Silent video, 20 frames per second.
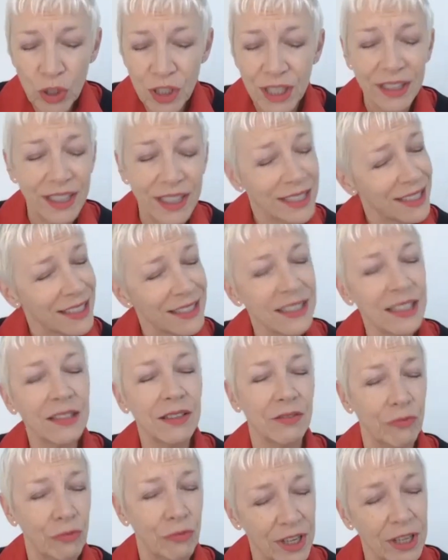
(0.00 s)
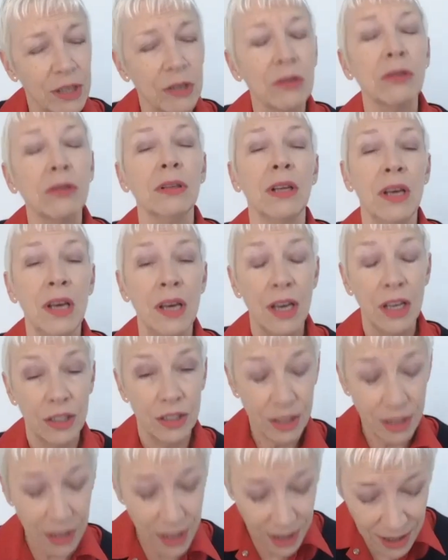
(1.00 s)
this is a real
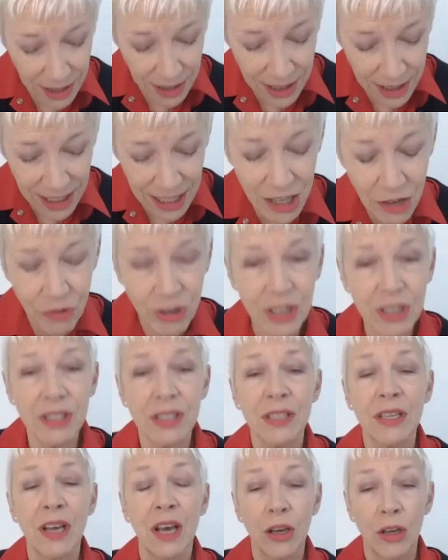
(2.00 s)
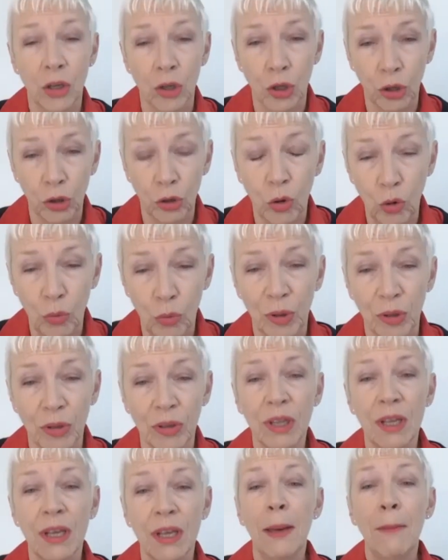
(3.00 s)
serious
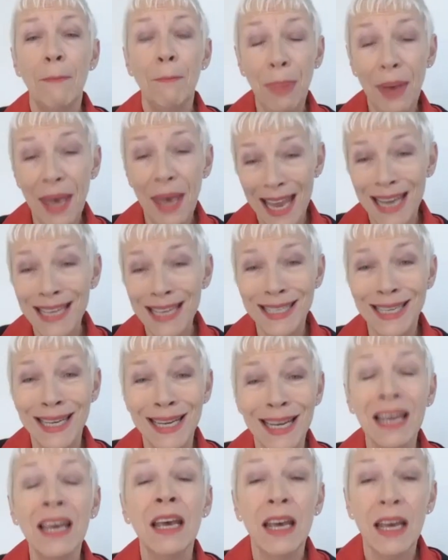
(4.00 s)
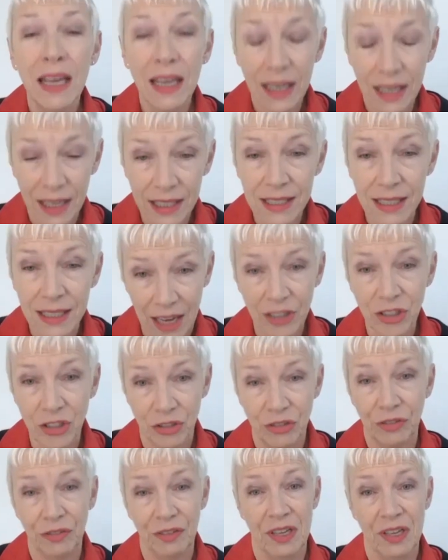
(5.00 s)
global pending
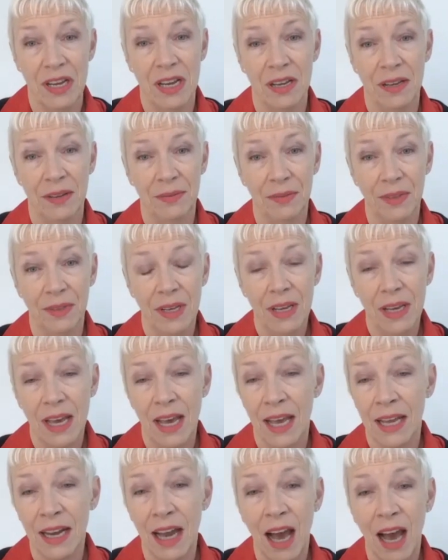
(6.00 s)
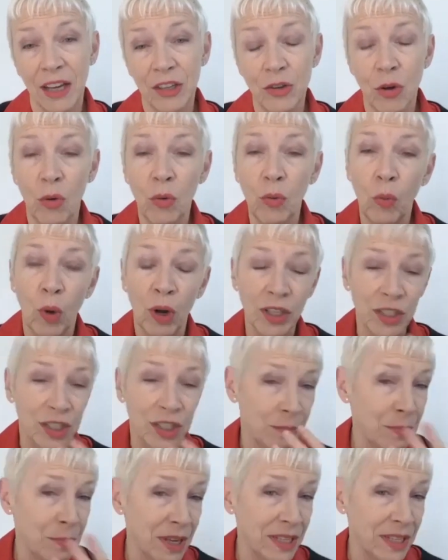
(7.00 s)
catastrophe. And I don't want
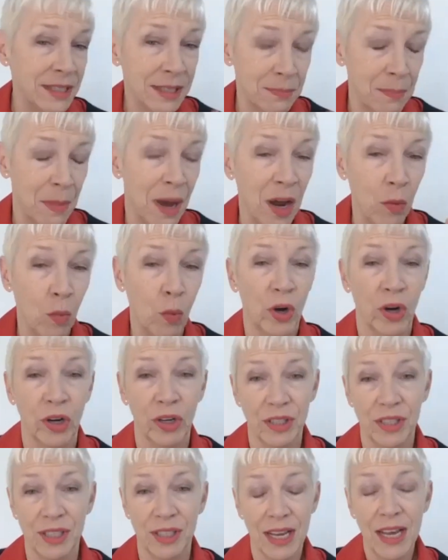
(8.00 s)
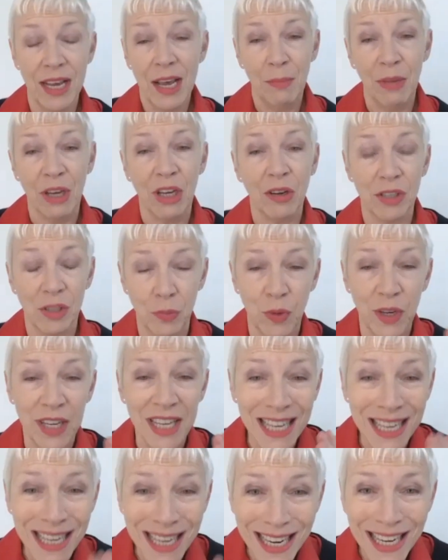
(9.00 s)
to mince my words because we
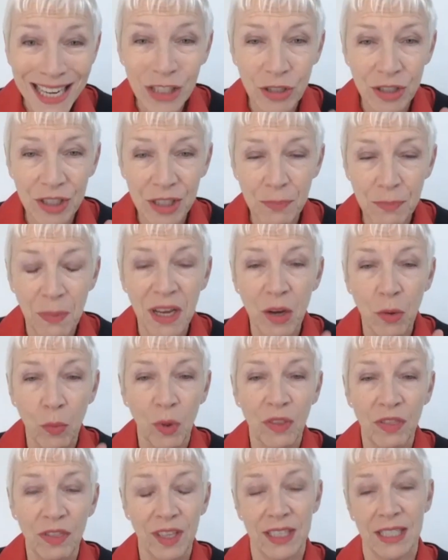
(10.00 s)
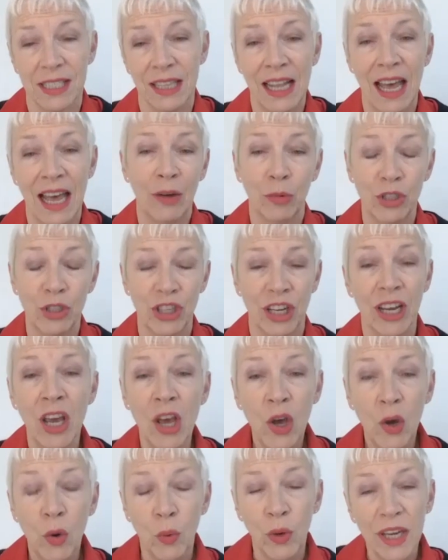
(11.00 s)
need to speak with this languaging. Eh?
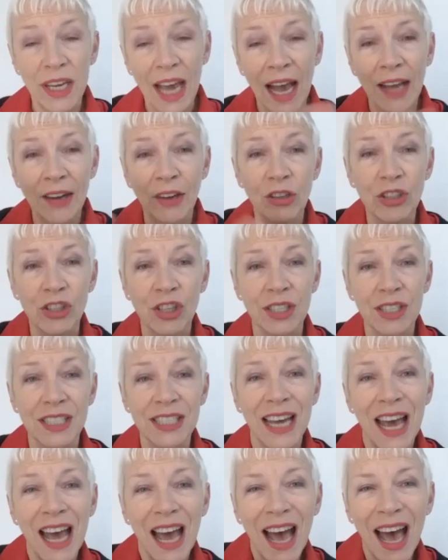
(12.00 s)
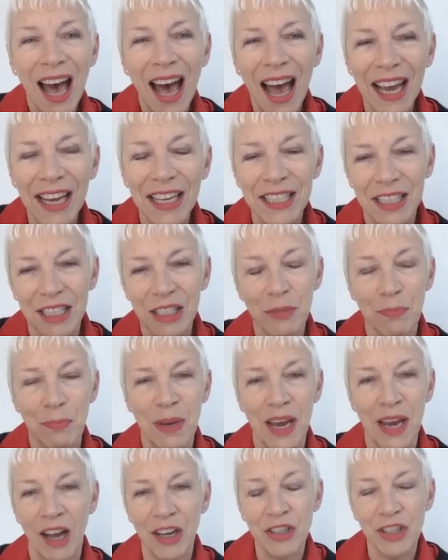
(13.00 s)
We cannot just hide it
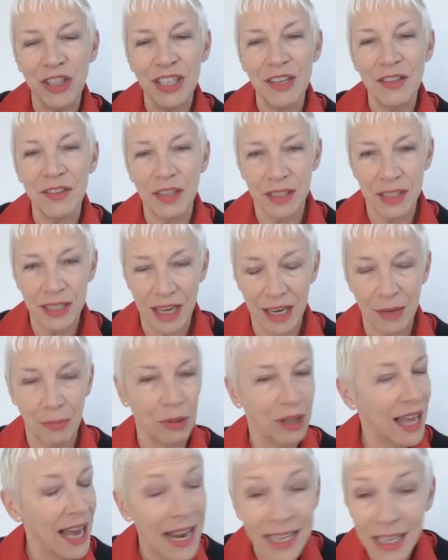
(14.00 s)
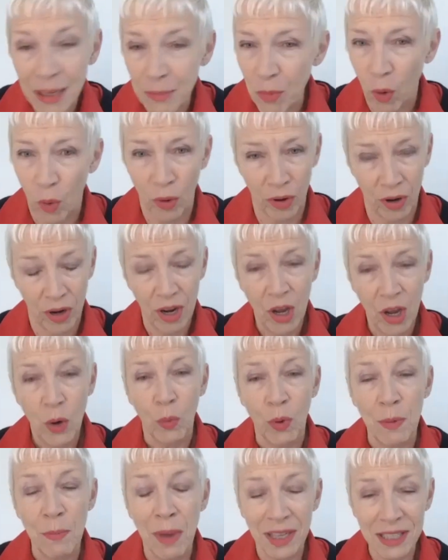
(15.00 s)
underneath the table anymore. We
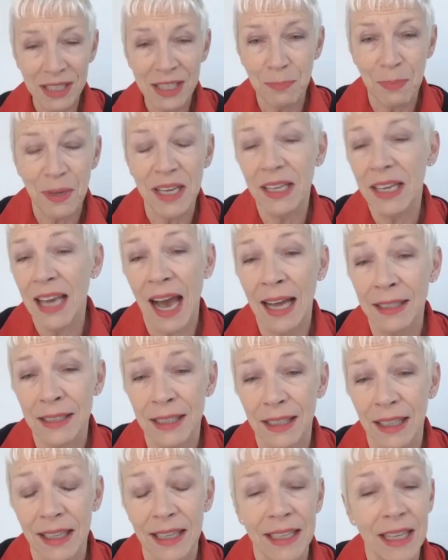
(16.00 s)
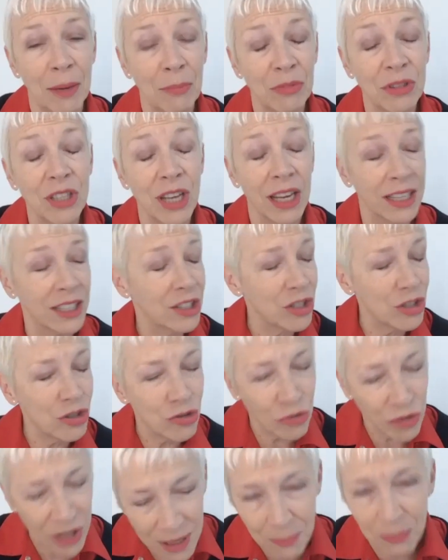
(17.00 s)
must speak candidly. And I'm
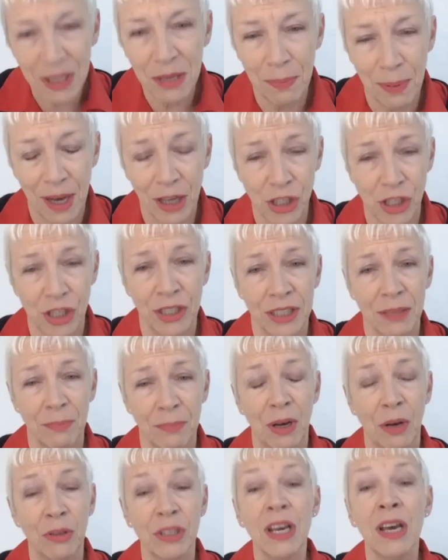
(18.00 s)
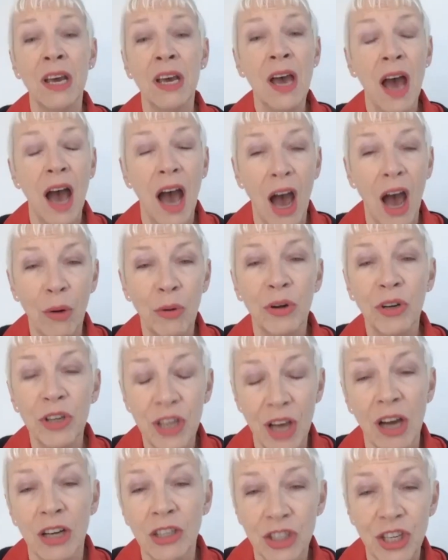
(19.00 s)
extremely passionate about our
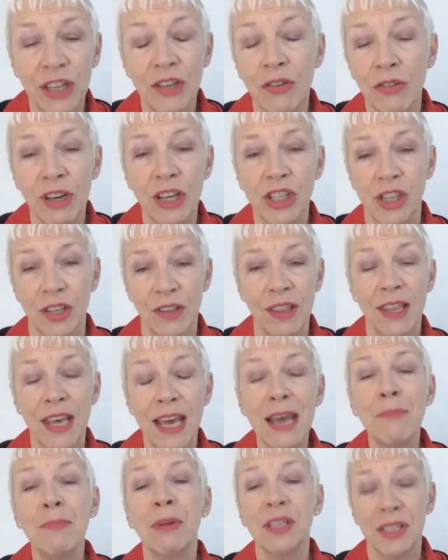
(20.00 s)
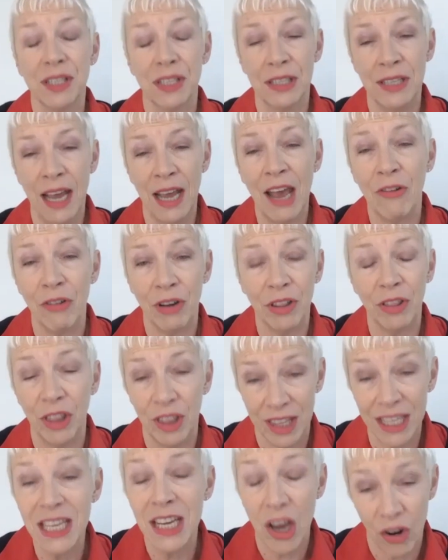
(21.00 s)
young generation. They must inherit
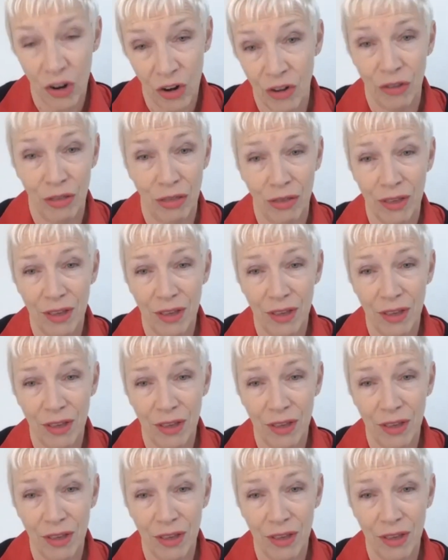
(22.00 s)
the earth.